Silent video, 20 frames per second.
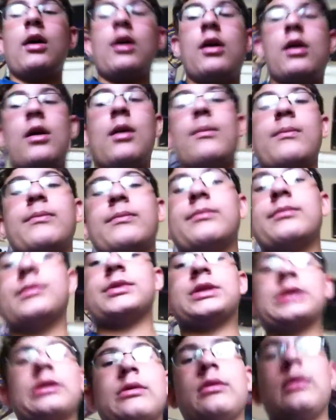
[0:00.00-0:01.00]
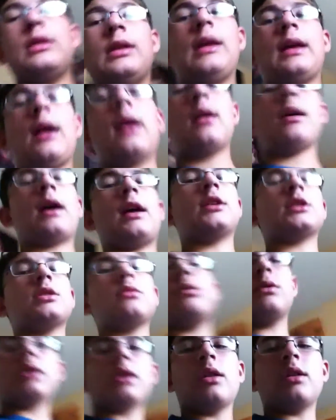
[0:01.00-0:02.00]
Um, so yeah, I
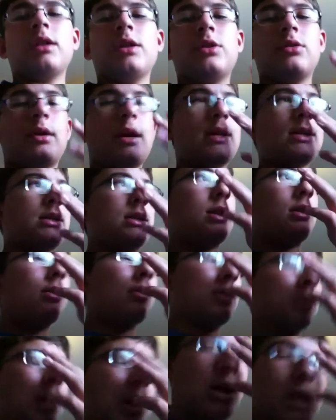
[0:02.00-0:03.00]
just wanted to let you guys know